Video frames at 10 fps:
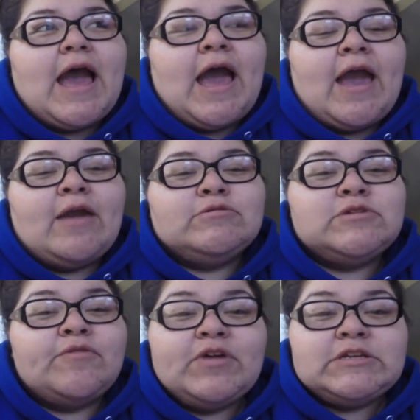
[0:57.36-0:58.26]
I was
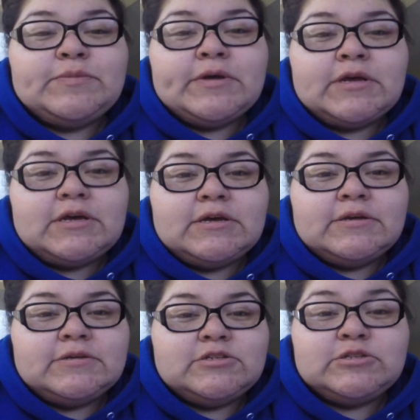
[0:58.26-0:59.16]
on Facebook
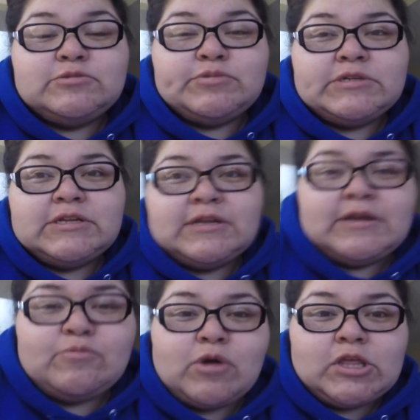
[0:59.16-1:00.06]
just recently.
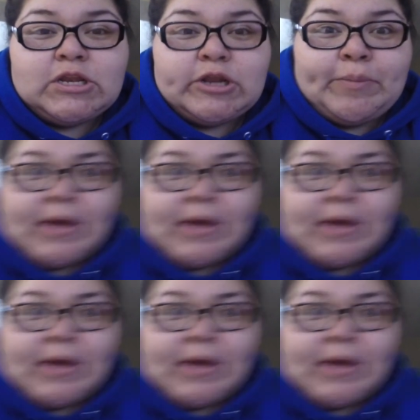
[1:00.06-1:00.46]
I'm watching Little